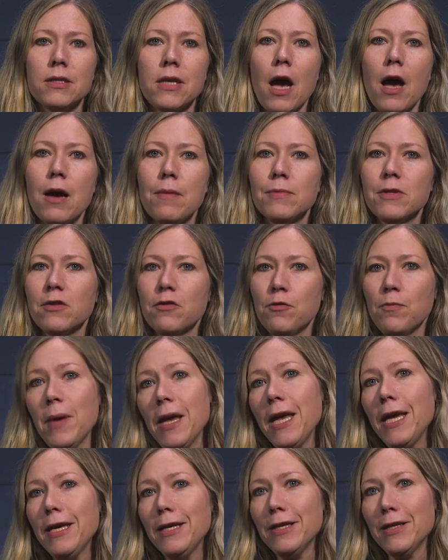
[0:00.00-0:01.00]
Tom's of
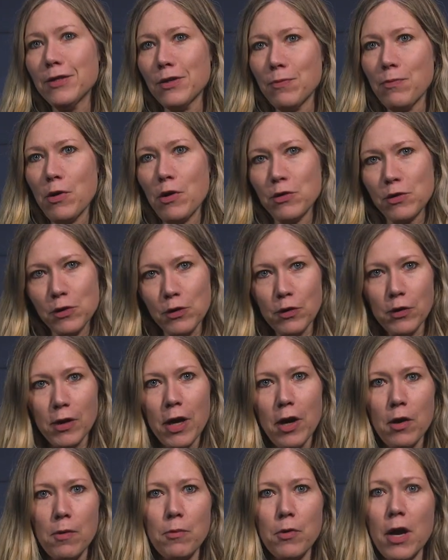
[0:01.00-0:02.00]
Maine is a personal
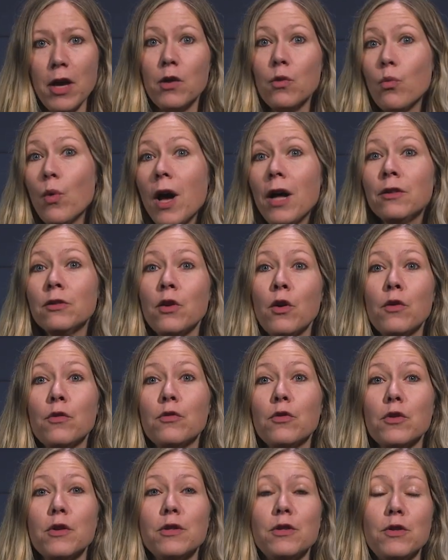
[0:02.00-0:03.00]
care brand well known
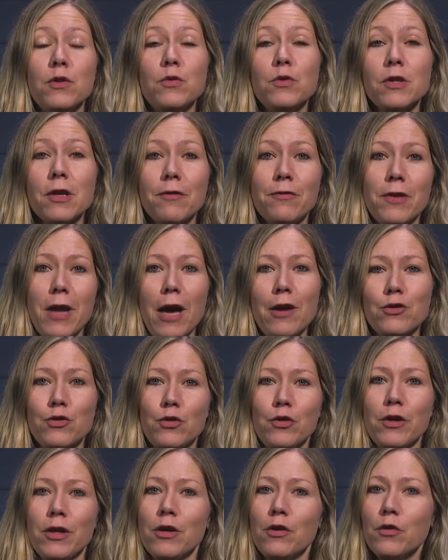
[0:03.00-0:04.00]
for its use of
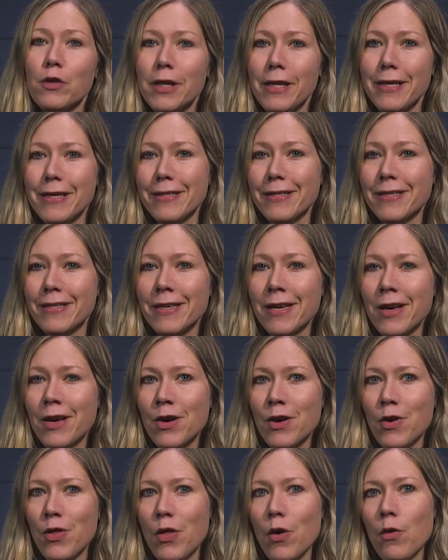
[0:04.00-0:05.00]
natural ingredients,
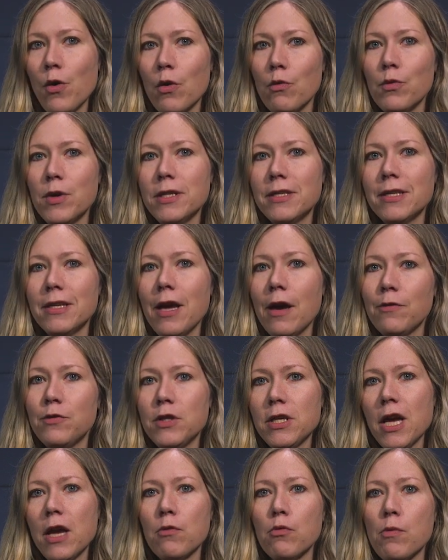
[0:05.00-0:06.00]
though a recent
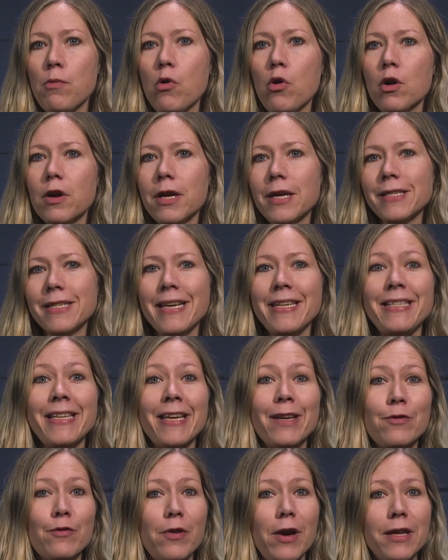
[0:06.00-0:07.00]
FDA report has
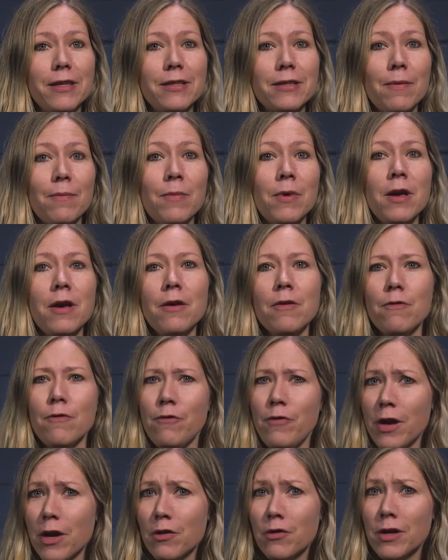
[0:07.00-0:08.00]
identified some
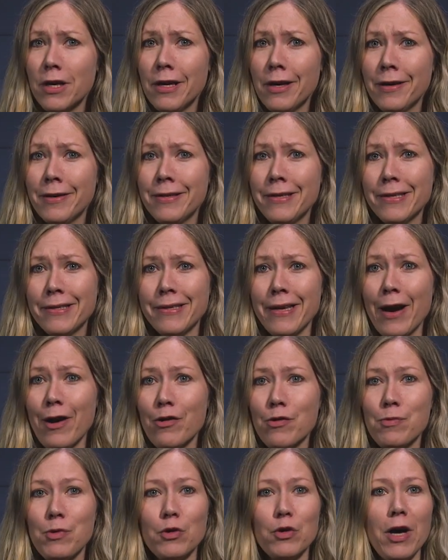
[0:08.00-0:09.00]
very
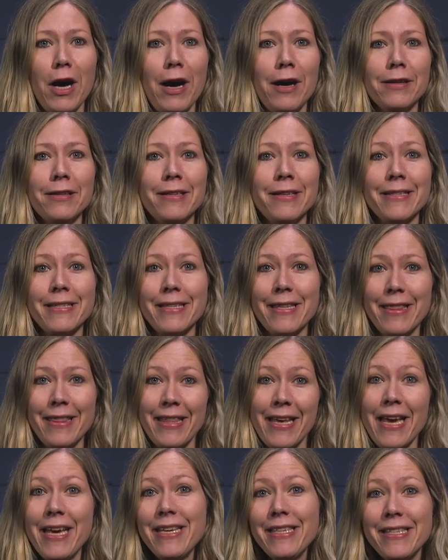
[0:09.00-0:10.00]
undesirable contents
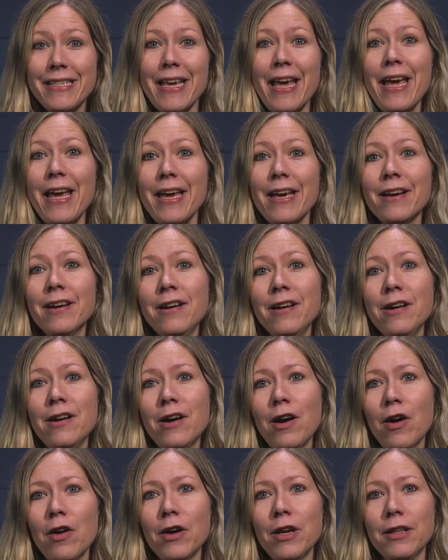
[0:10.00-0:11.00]
they say
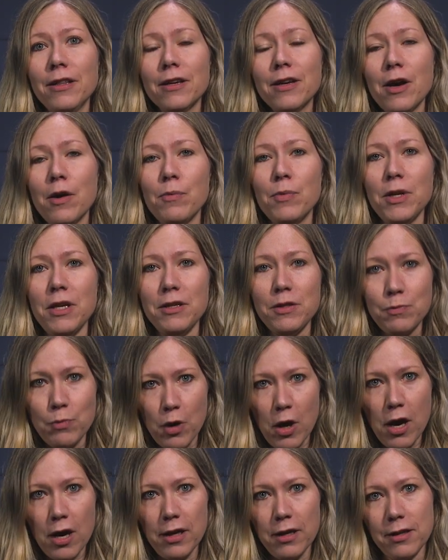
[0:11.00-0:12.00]
are in the company's
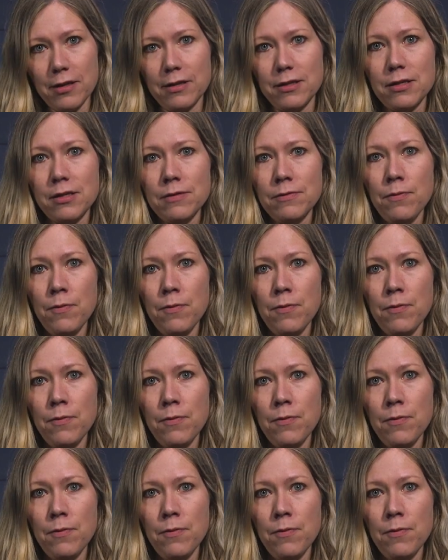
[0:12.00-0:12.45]
products.